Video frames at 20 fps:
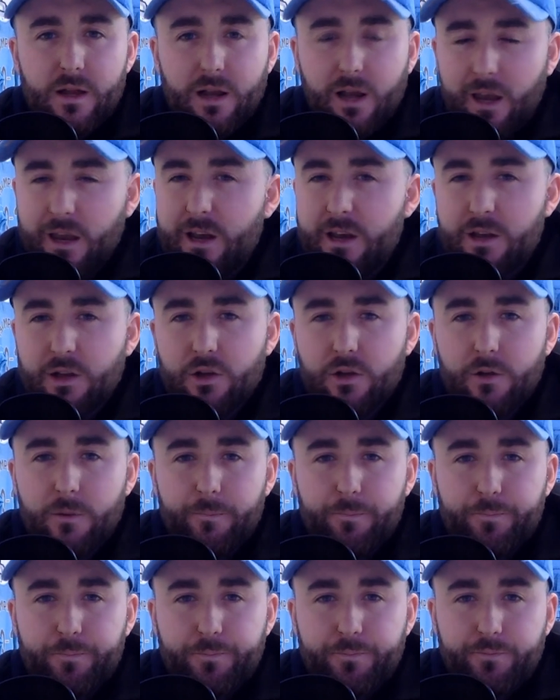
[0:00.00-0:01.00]

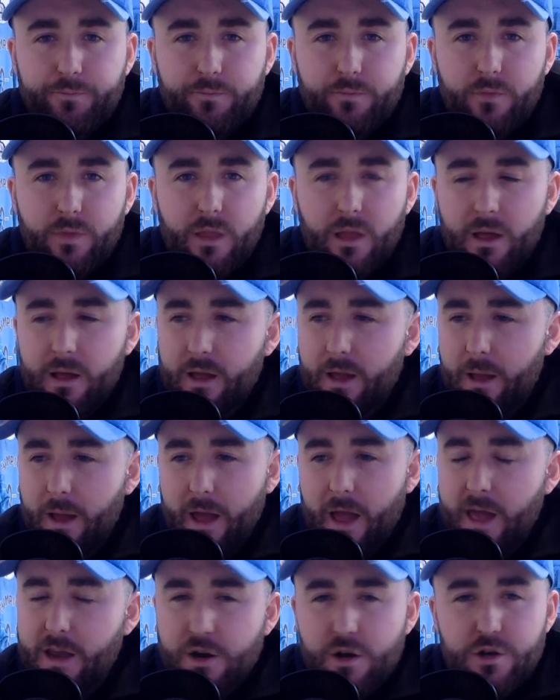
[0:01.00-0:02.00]
clinical,
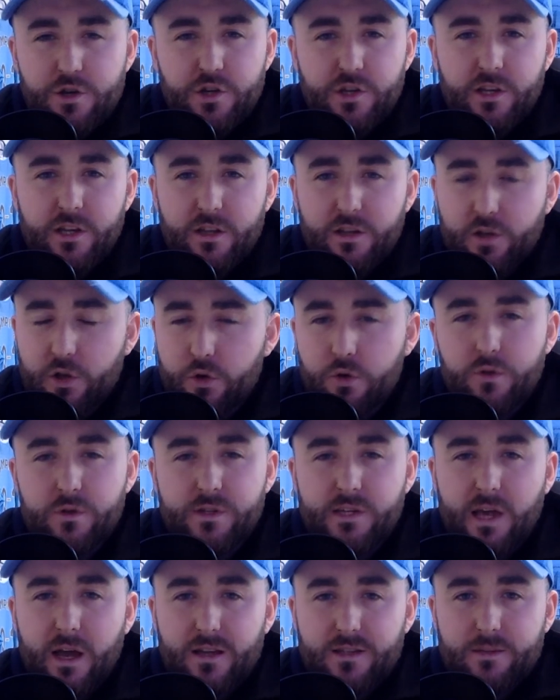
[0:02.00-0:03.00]
energy,
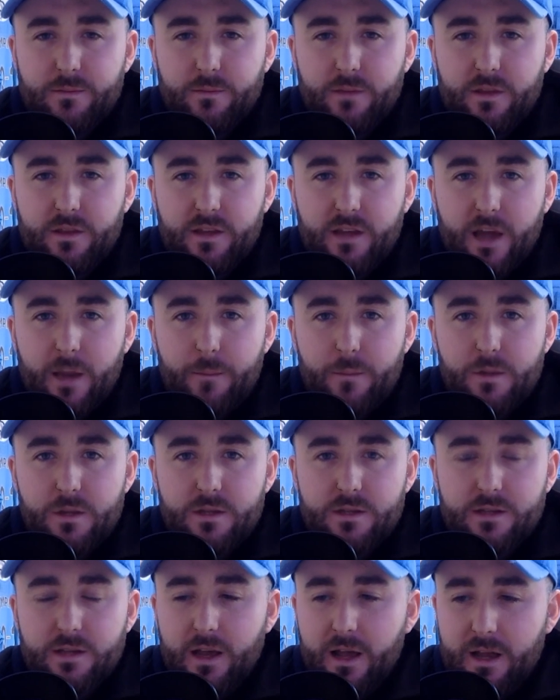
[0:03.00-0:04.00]
enthusiasm in the
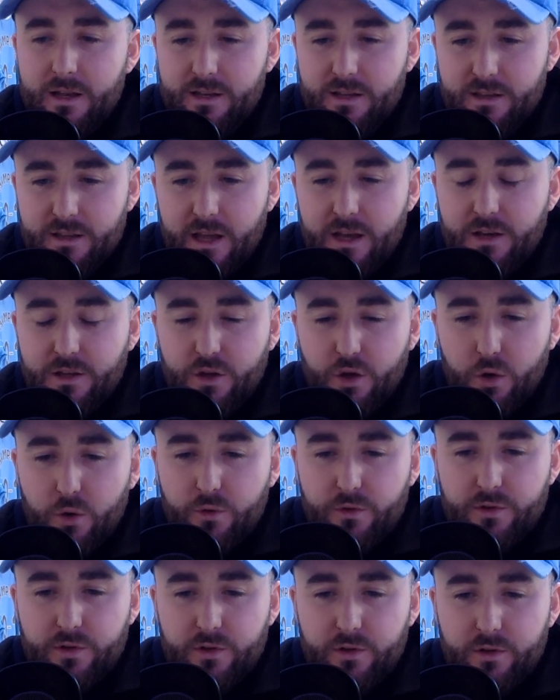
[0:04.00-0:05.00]
Emirates to then go
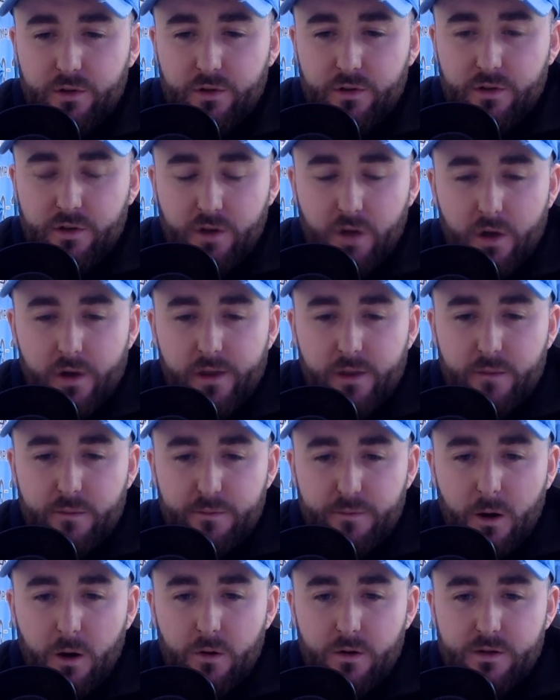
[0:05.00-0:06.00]
to Nottingham
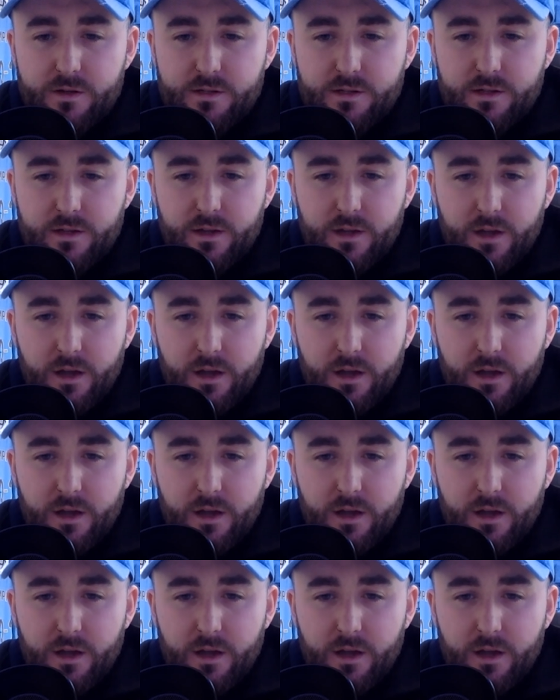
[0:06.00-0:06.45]
Forest